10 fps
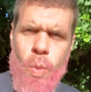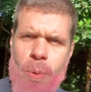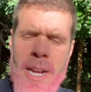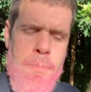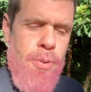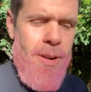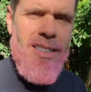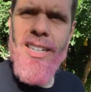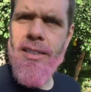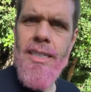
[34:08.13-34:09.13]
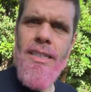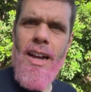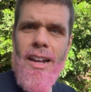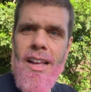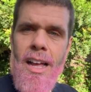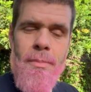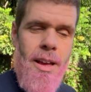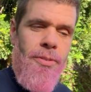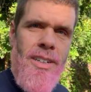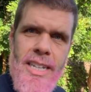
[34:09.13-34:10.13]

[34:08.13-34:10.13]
readperezhilton.com every